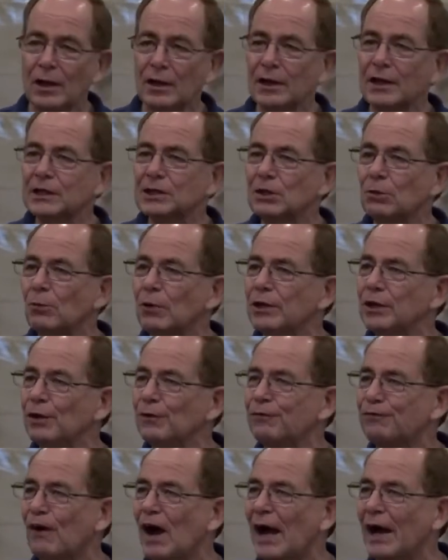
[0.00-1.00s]
Listen, when you
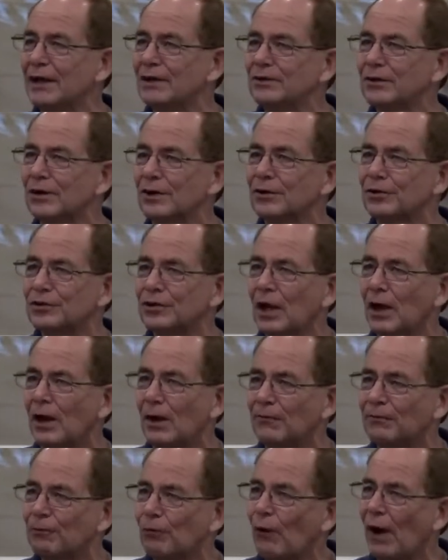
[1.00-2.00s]
find
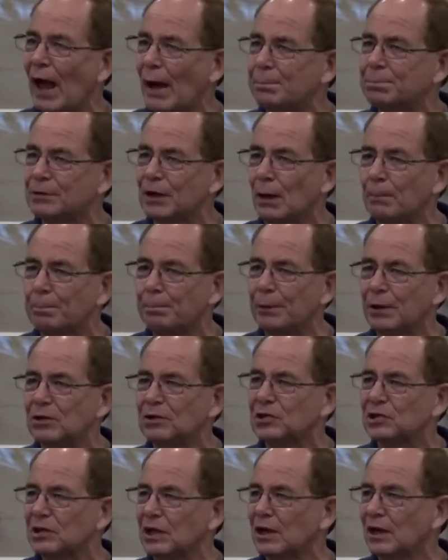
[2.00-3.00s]
yourself wrapped up in
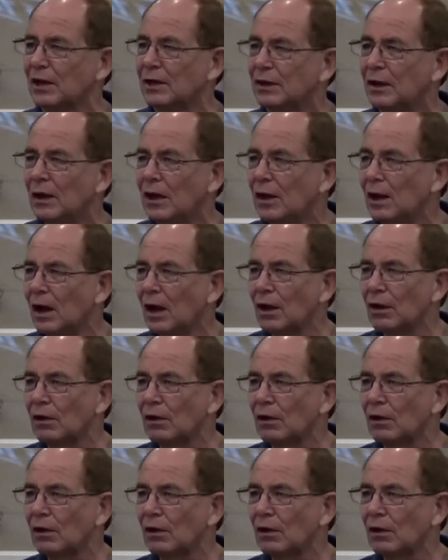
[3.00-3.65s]
sin, a